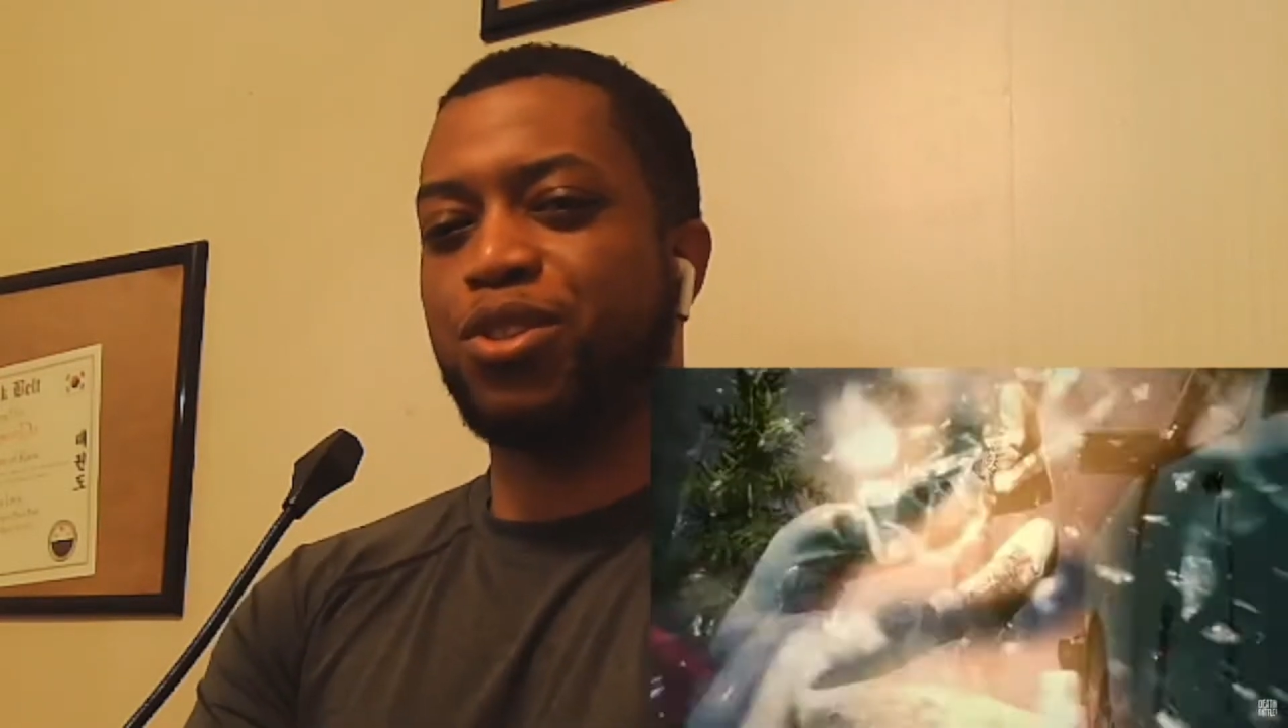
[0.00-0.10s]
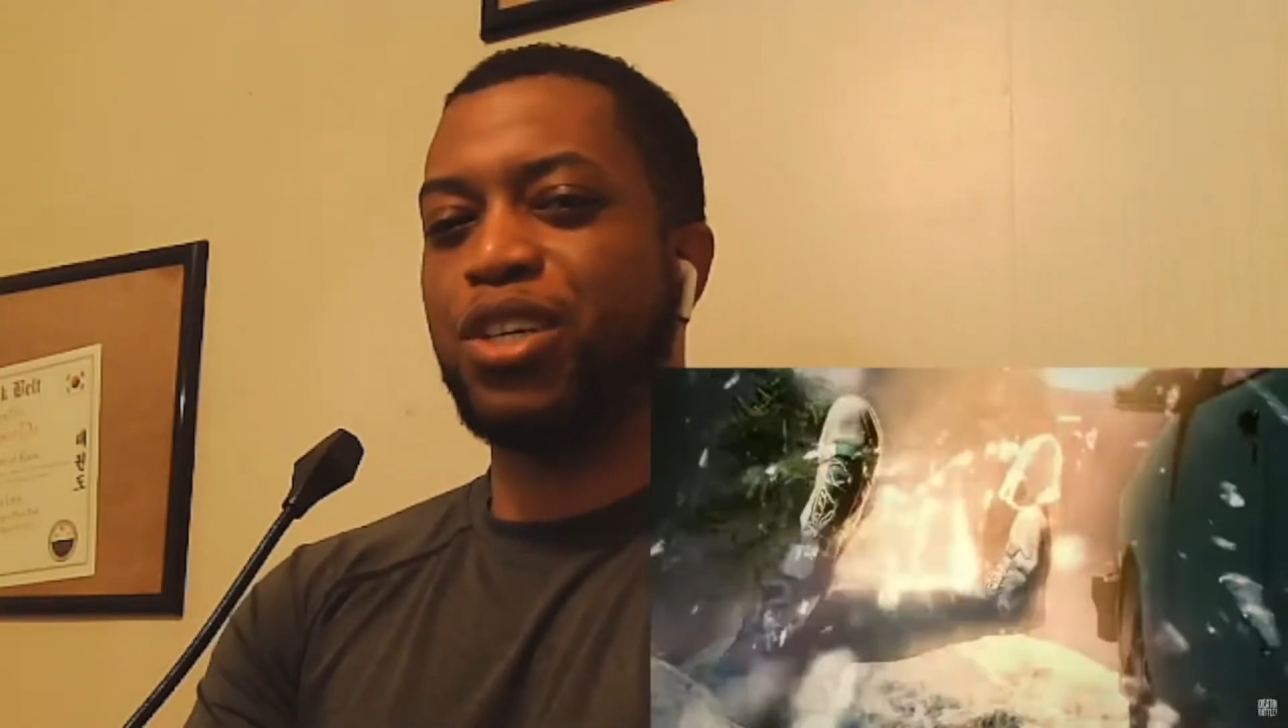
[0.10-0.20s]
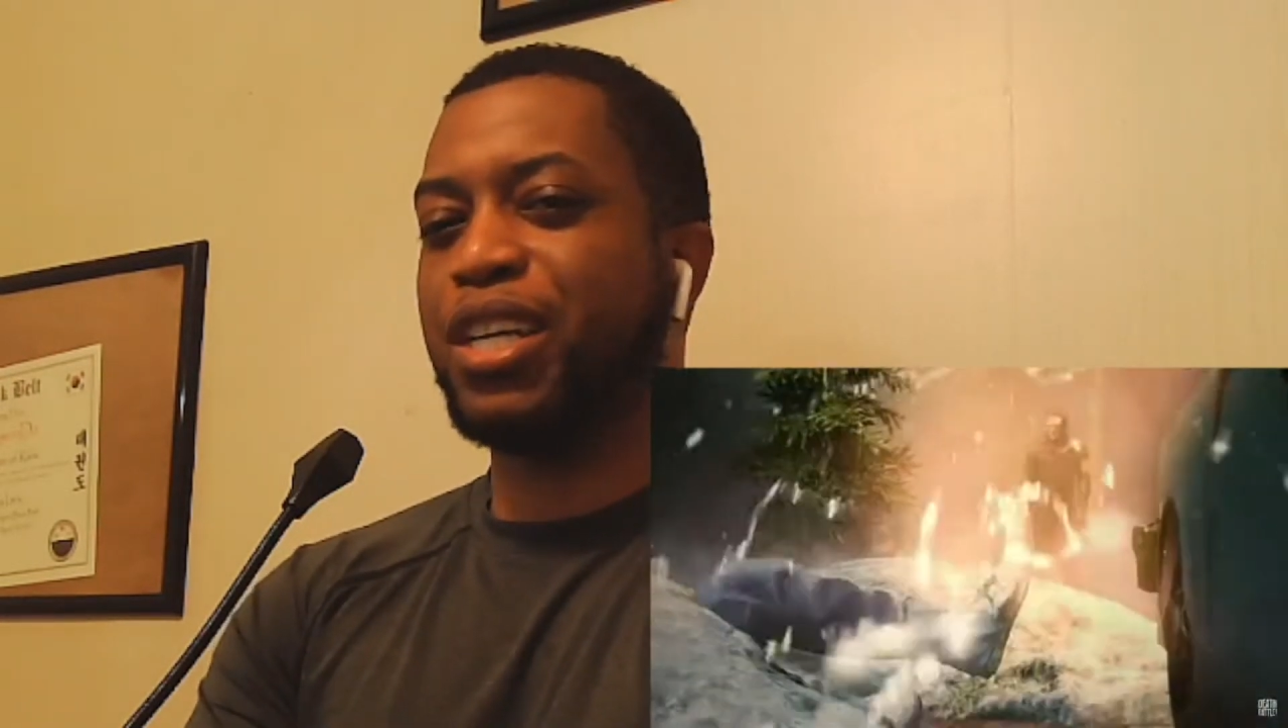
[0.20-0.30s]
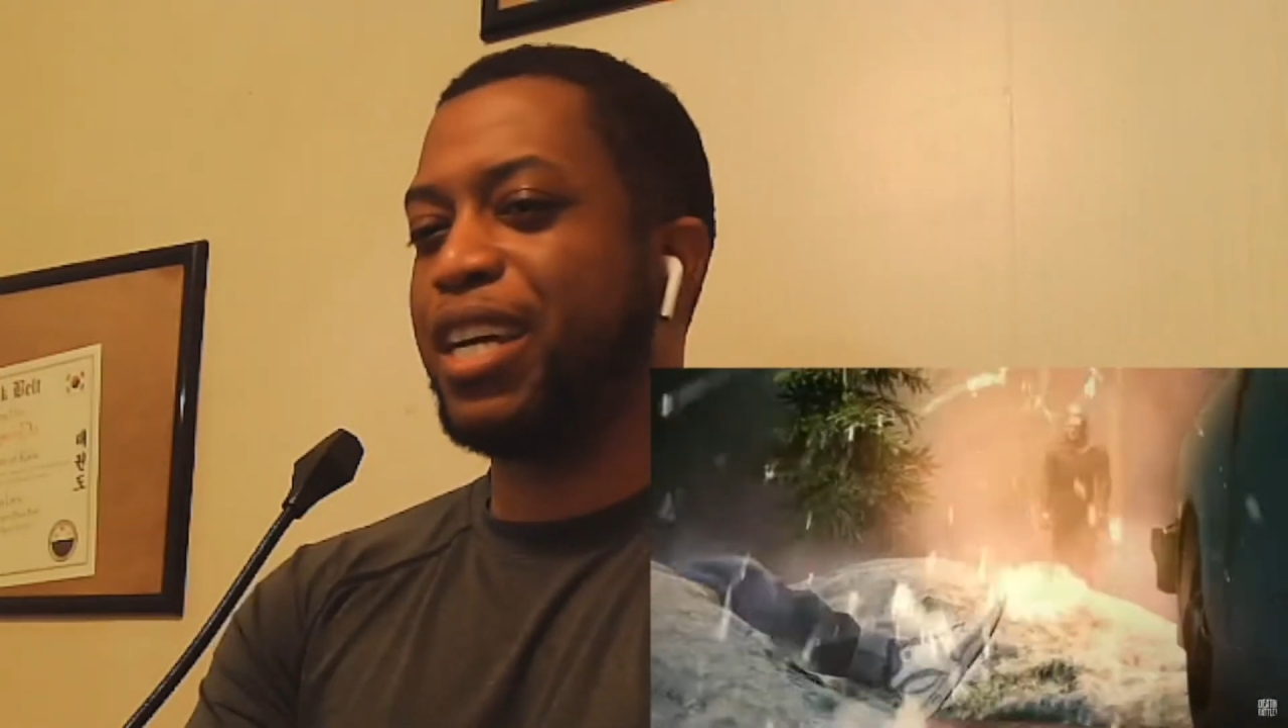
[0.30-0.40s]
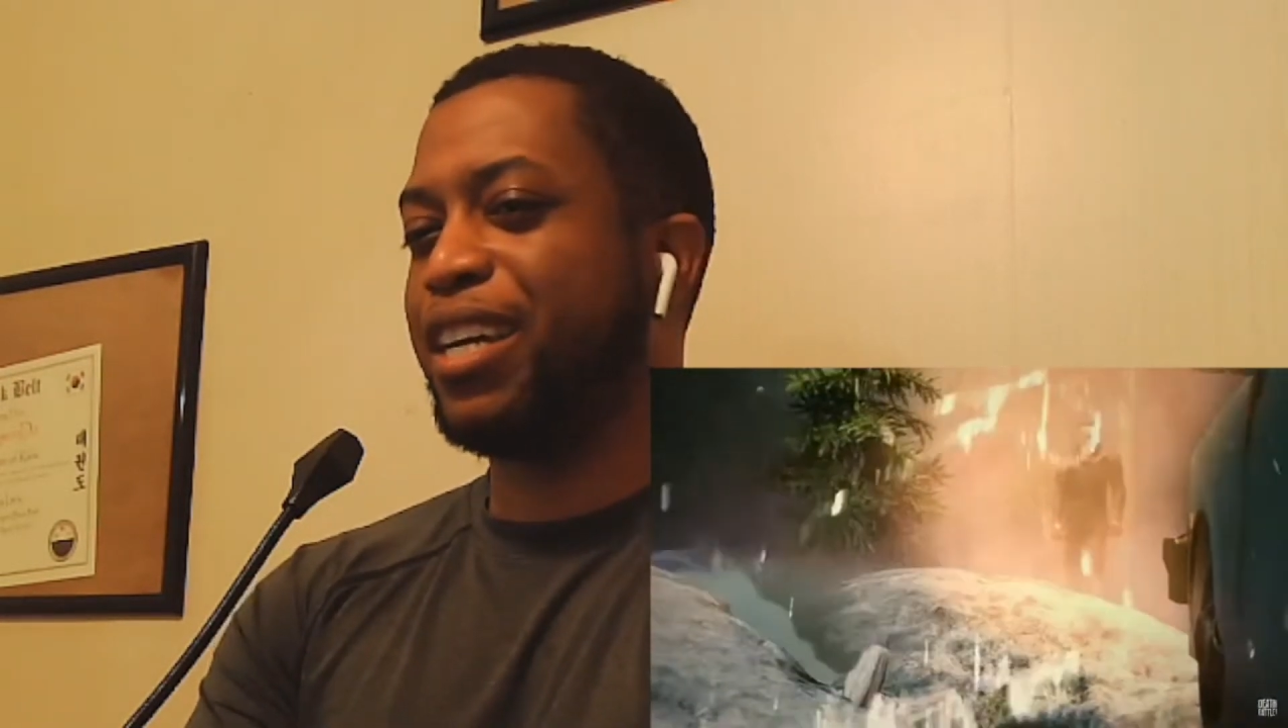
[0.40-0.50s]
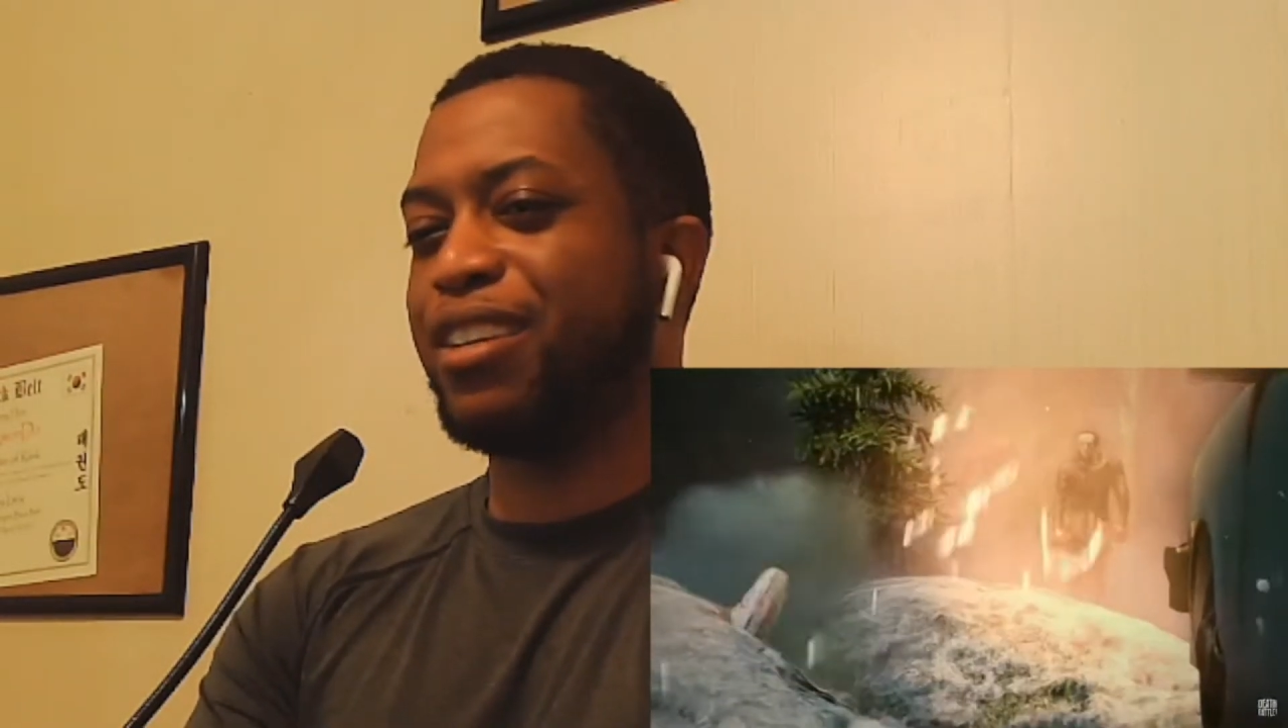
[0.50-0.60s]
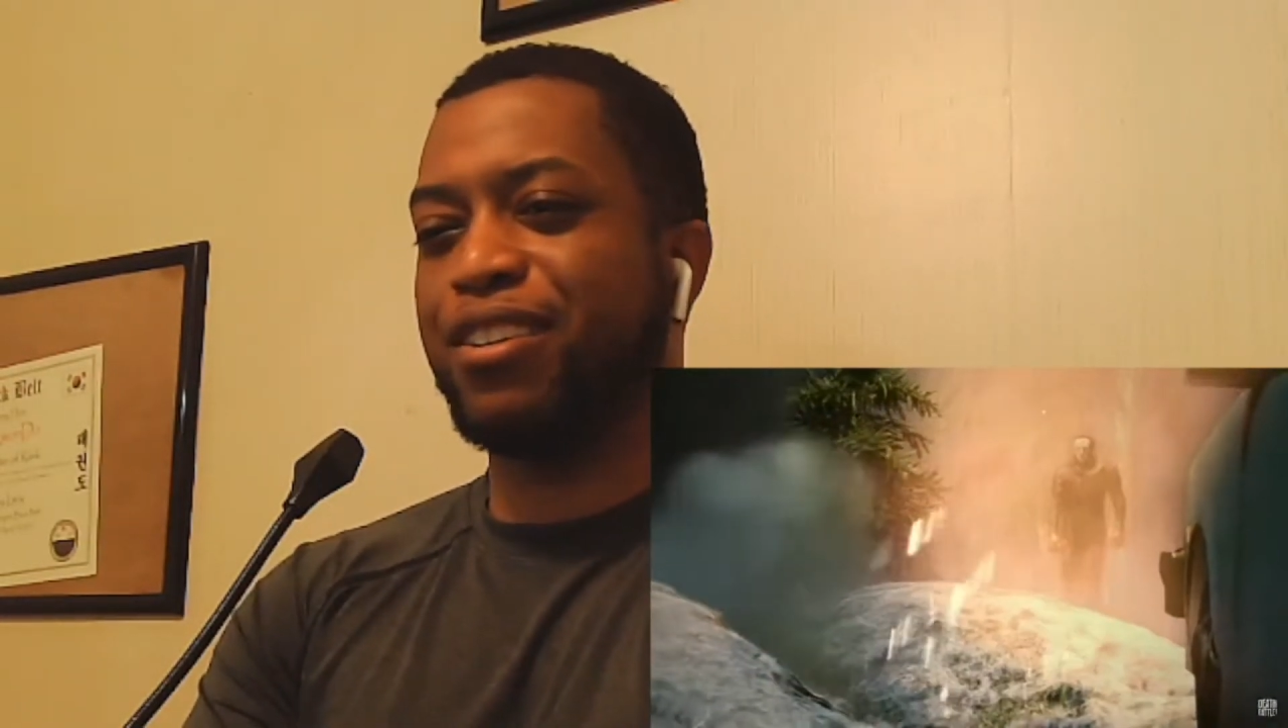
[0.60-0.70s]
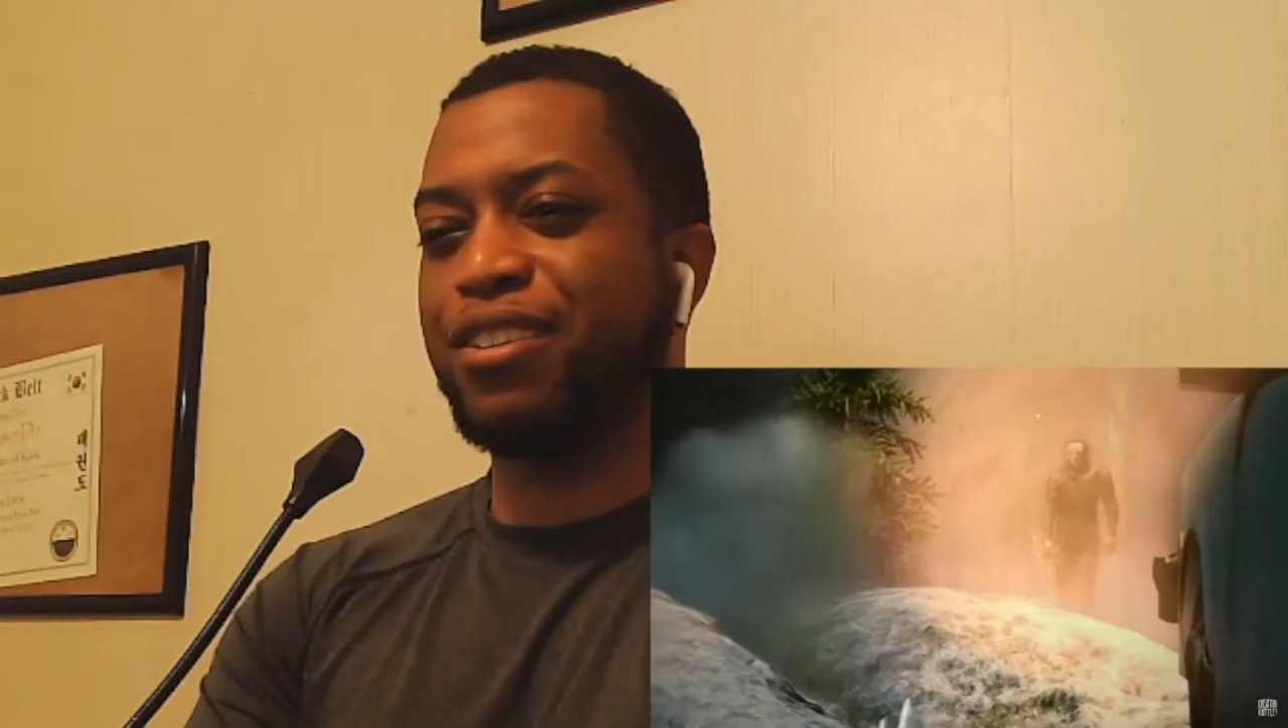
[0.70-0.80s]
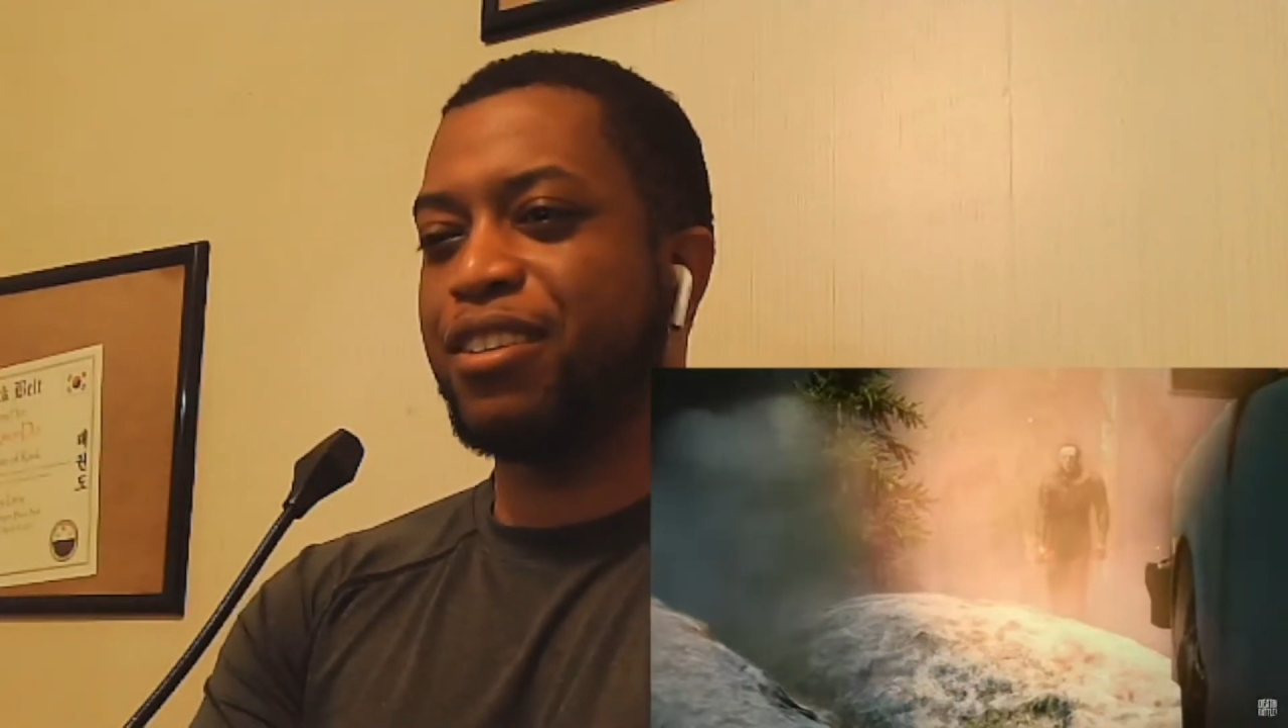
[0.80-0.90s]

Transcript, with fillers: say that